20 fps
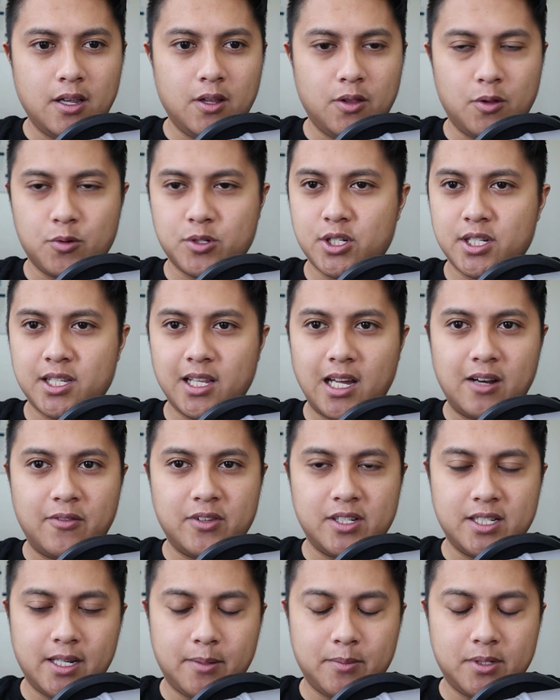you know, there's just a lot
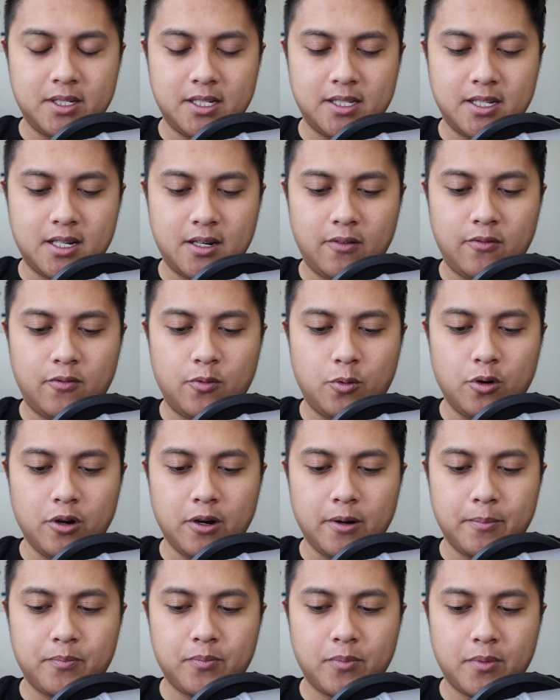of exams to study
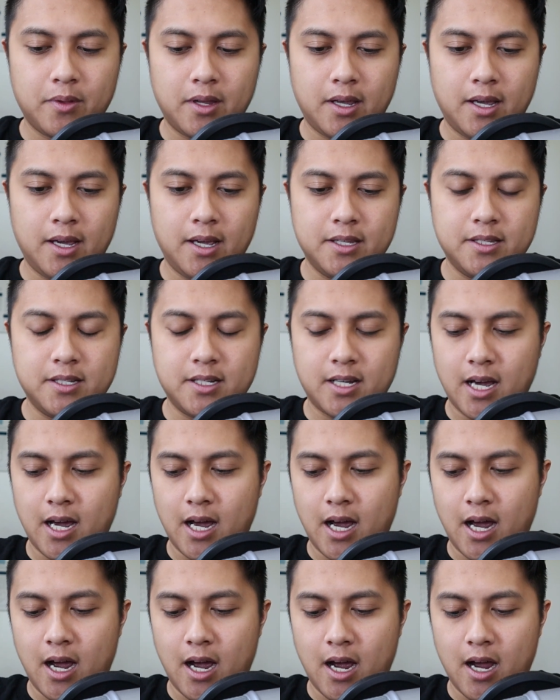for. And
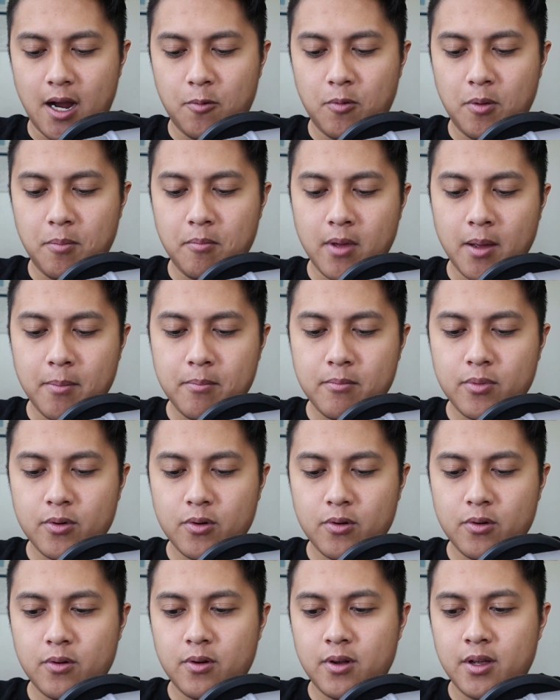I
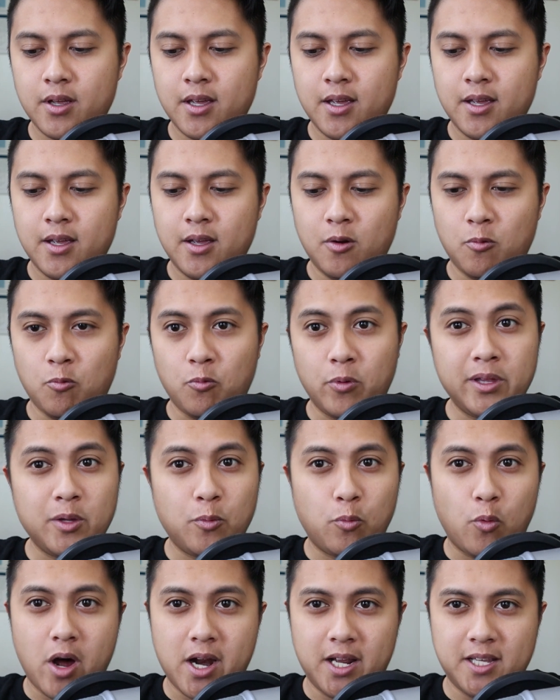remember
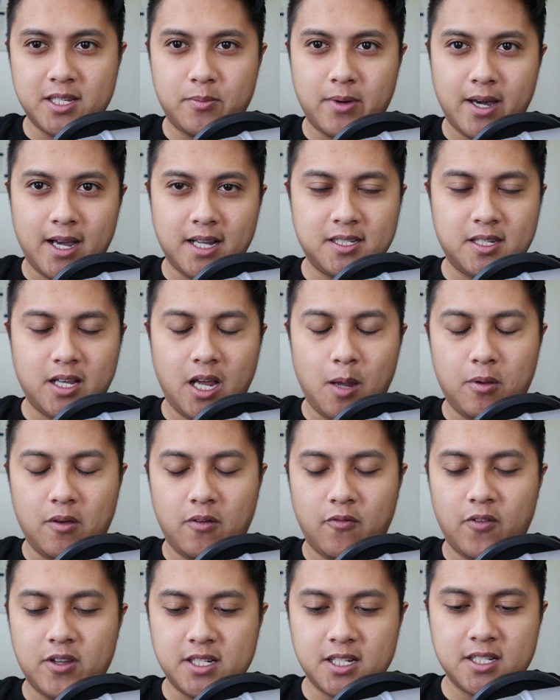really wanting to pass the
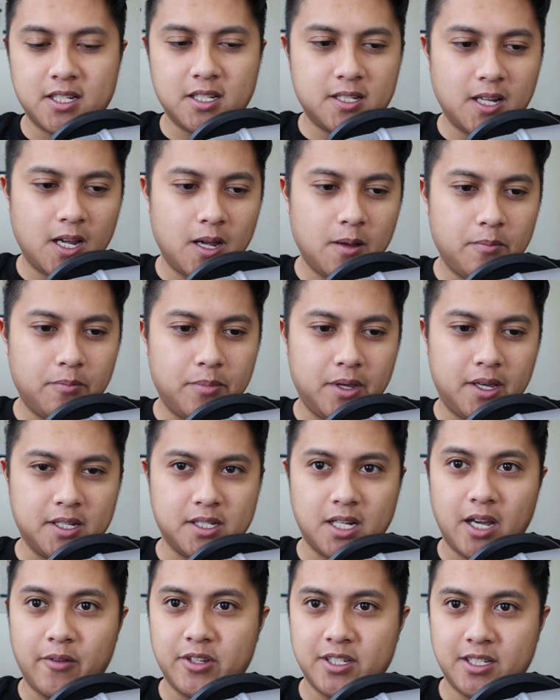AP Physics exam
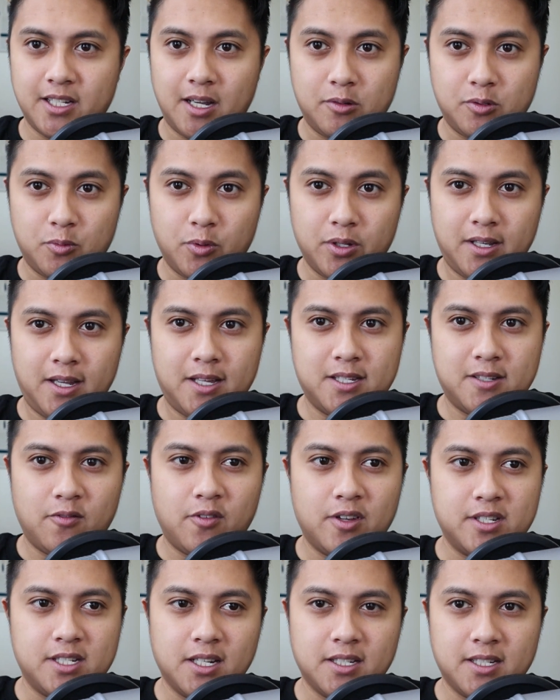because obviously I was really into
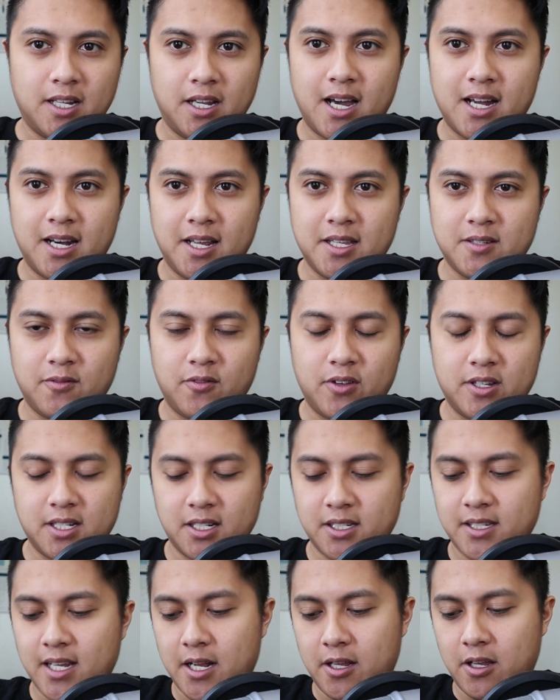physics. I got into
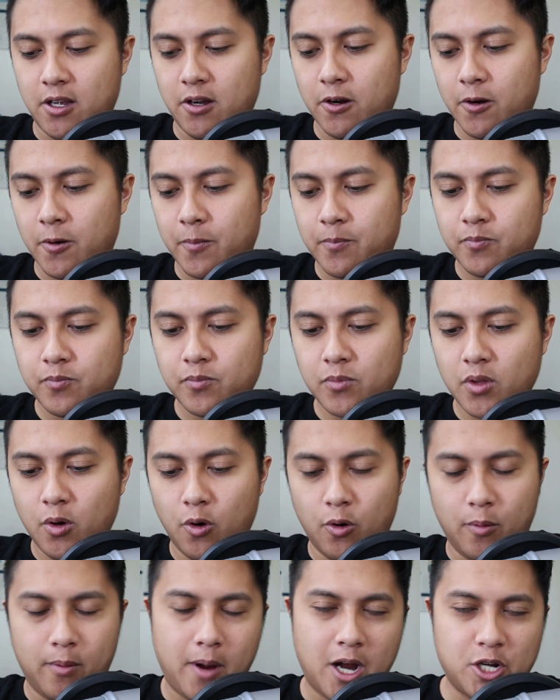physics that year,
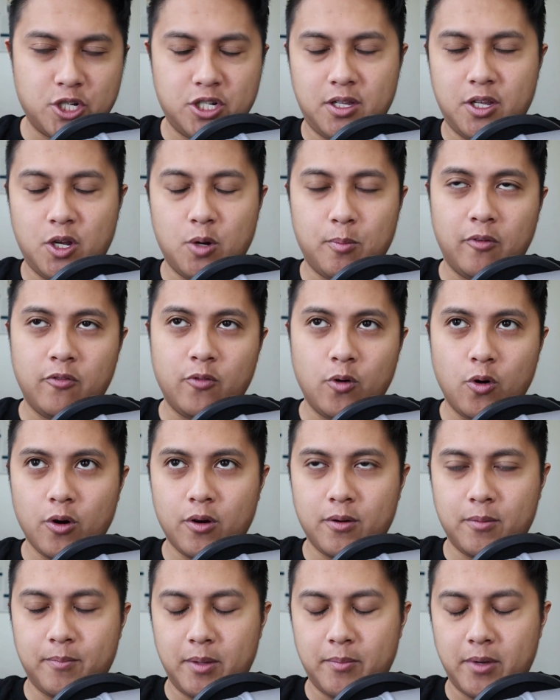or actually the year
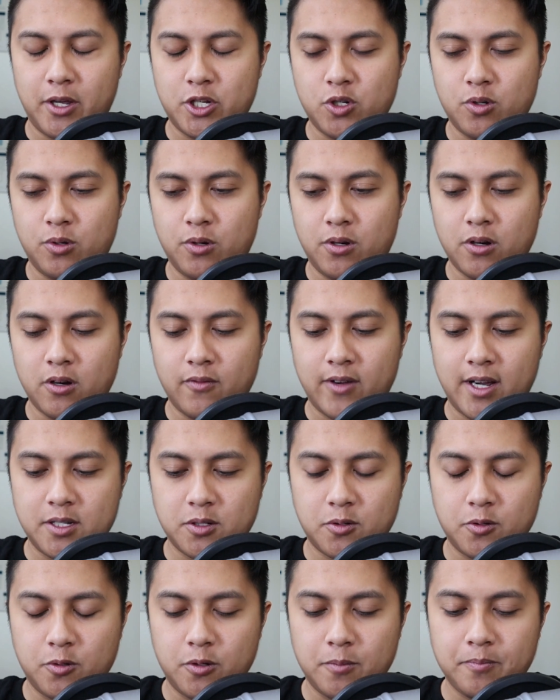before in my junior year of high
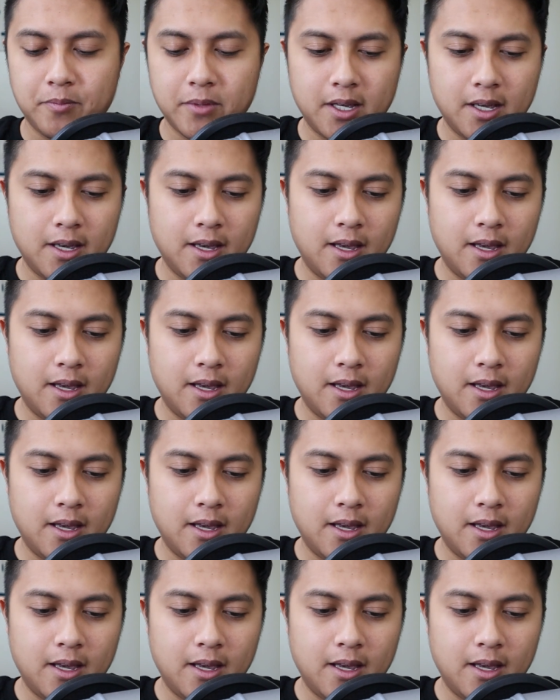school.